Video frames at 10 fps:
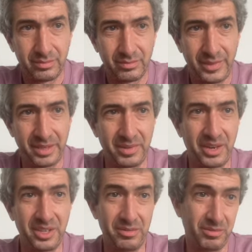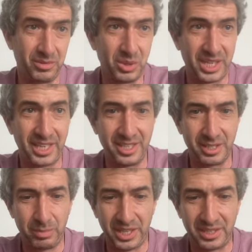Yeah, now of course I could just
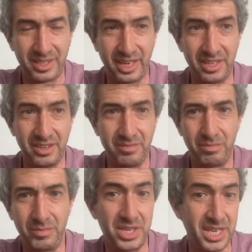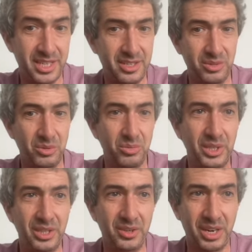press G to
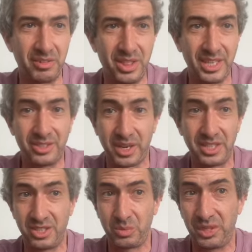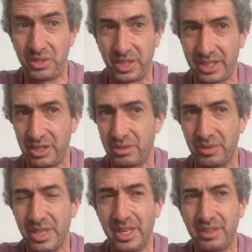reload everything. So I could just reload like, oh,
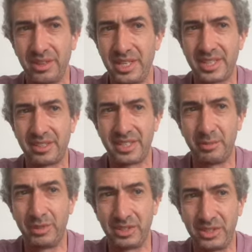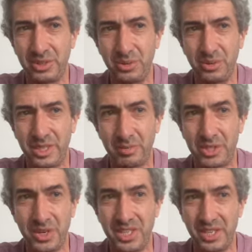the things that are similar to
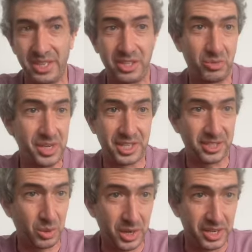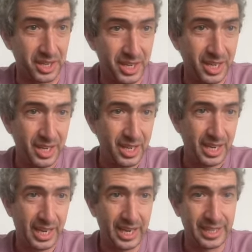demonstration, it just redoes the query.
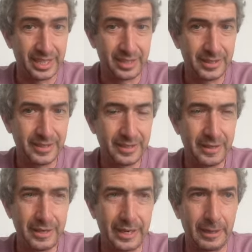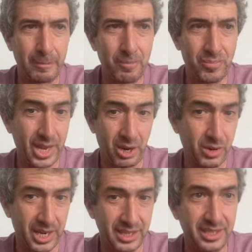And now
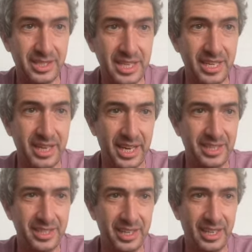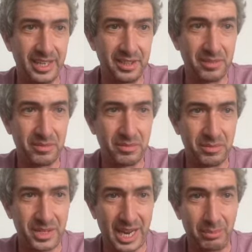I see that
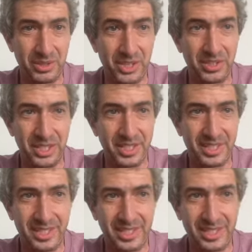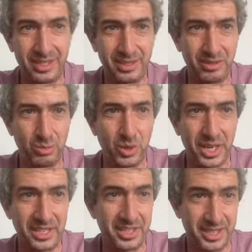top result is this one
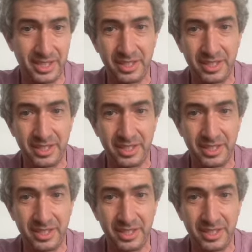I just did.